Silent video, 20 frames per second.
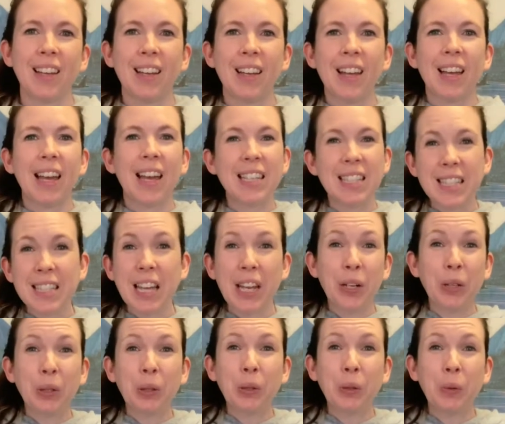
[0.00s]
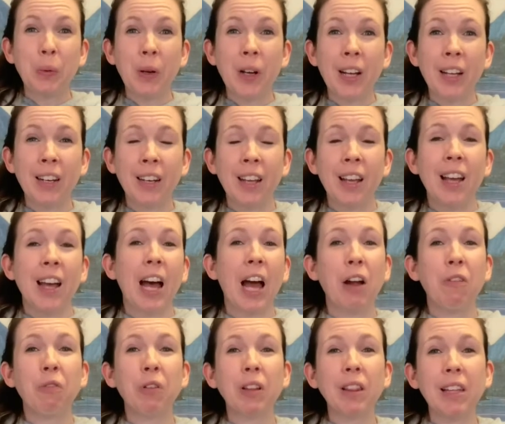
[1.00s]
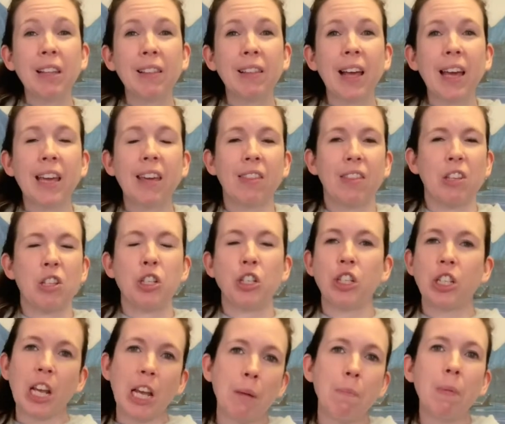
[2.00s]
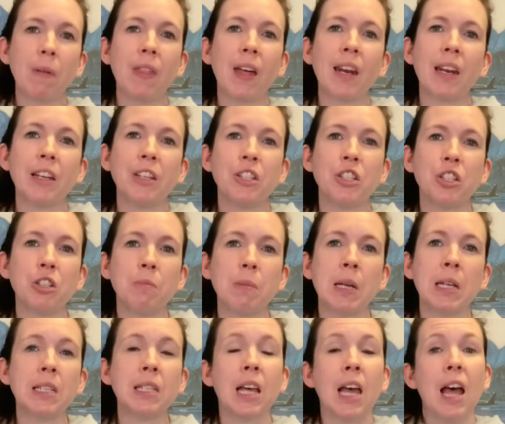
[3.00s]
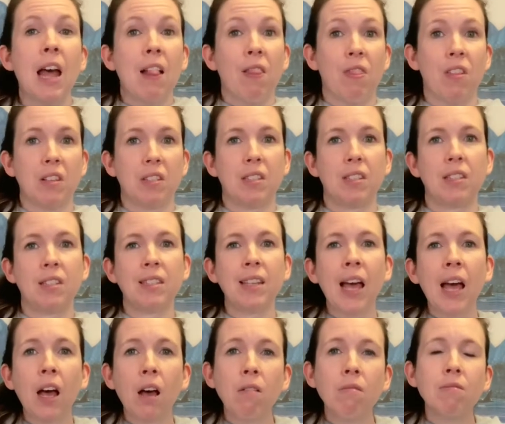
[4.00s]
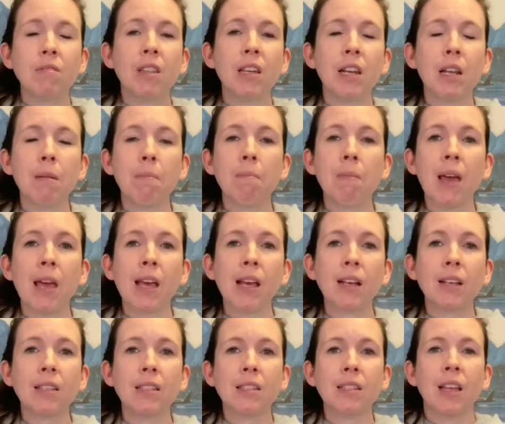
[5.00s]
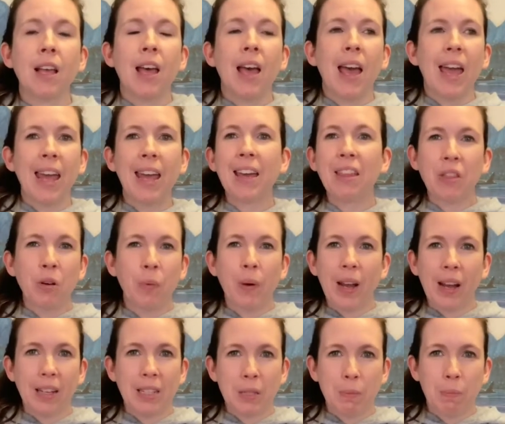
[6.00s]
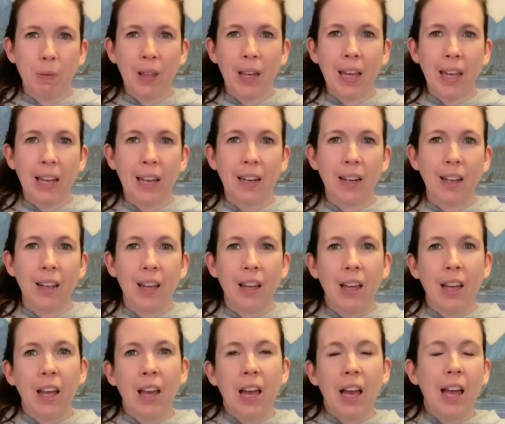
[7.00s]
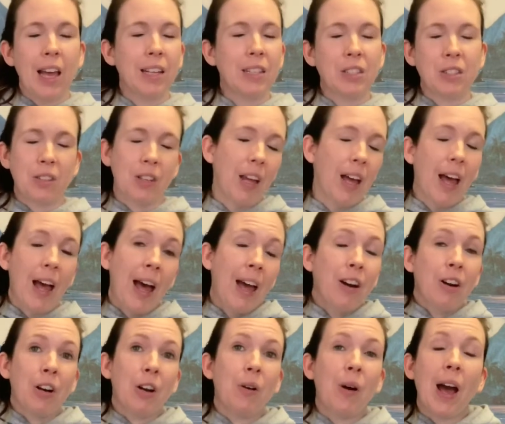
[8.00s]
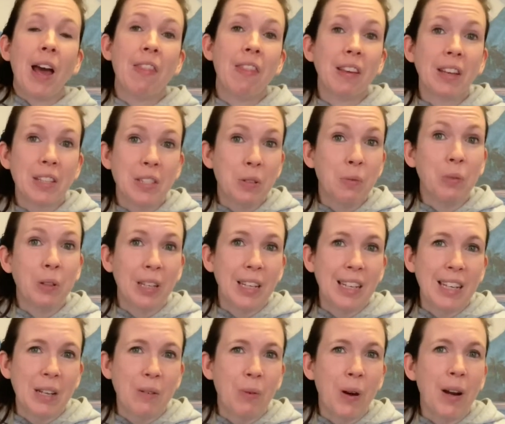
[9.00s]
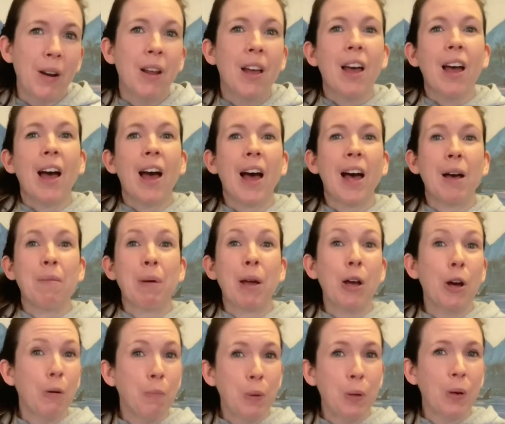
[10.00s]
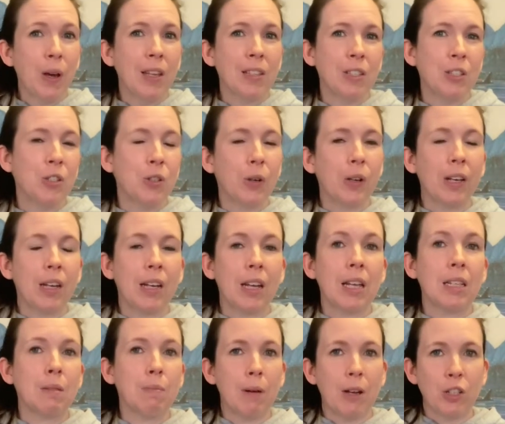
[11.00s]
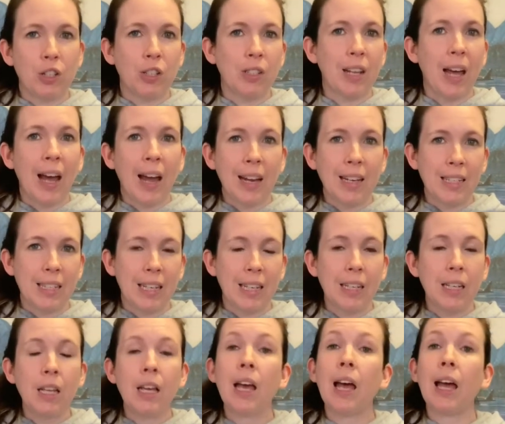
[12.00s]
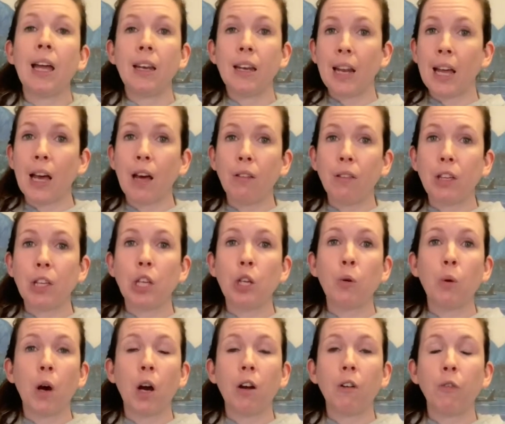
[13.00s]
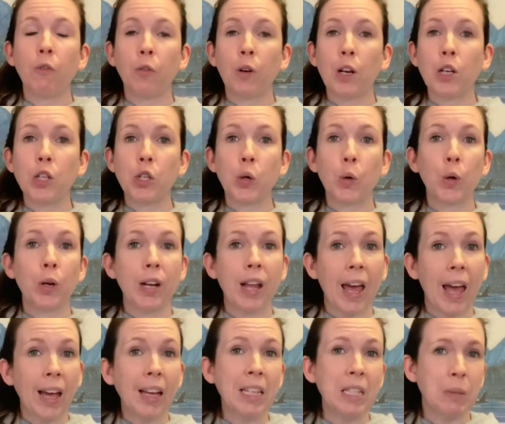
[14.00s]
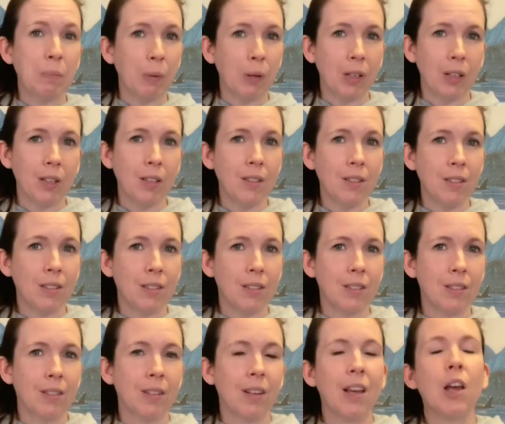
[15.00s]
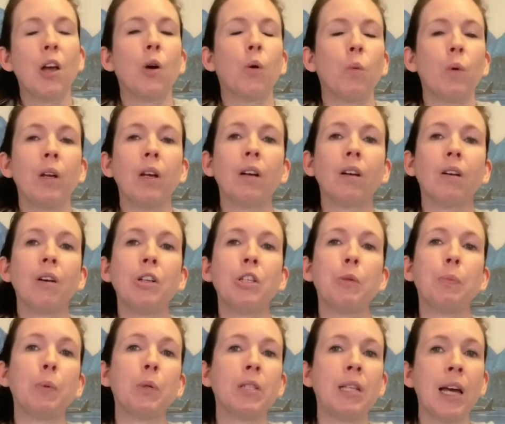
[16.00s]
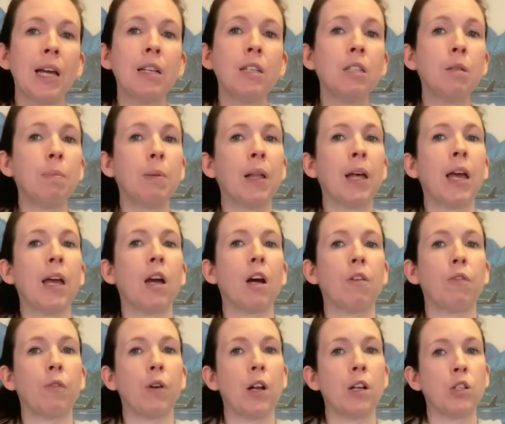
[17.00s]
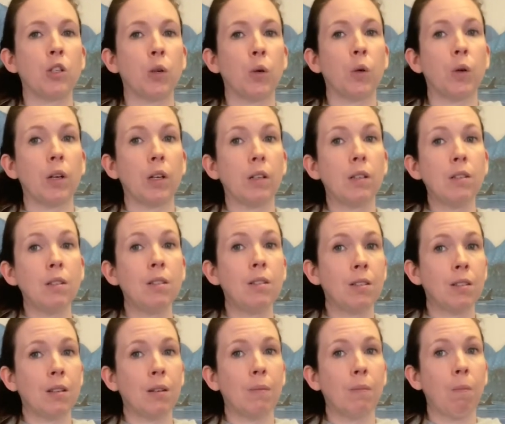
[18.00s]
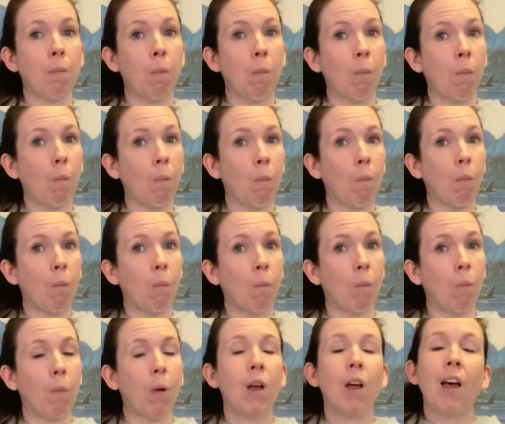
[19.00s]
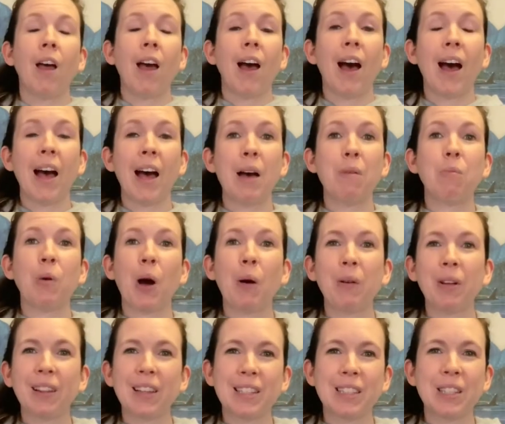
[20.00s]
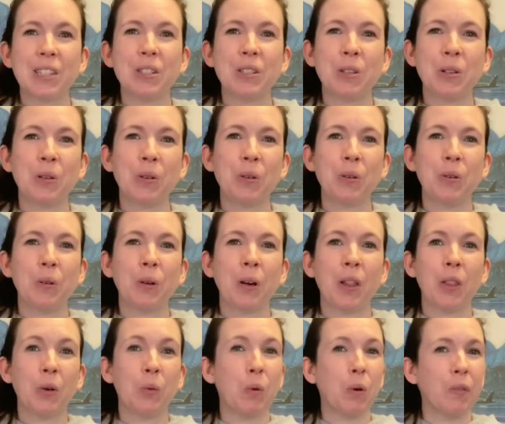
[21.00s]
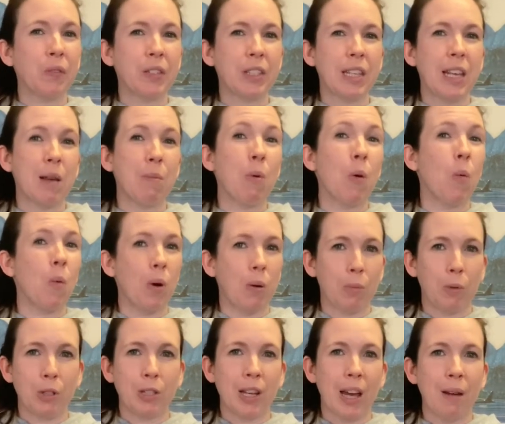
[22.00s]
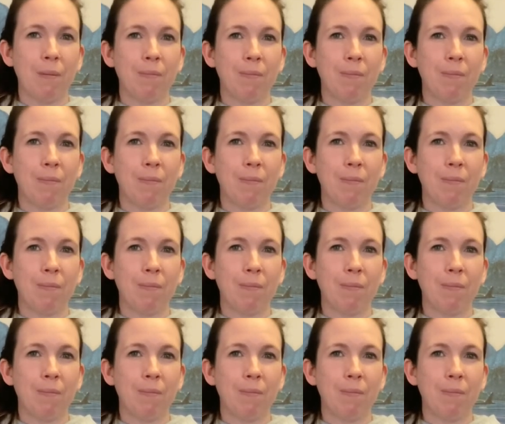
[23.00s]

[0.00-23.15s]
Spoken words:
Isn't that a cool one? I really like the shape of that instrument, the sound that it makes, and the way it's played. I don't know, I think it's a really neat one. I hope you guys enjoyed it as much as I did. And now that you are French horn experts, we are going to pretend to play our French horns while we listen to the Wolf's theme one more time.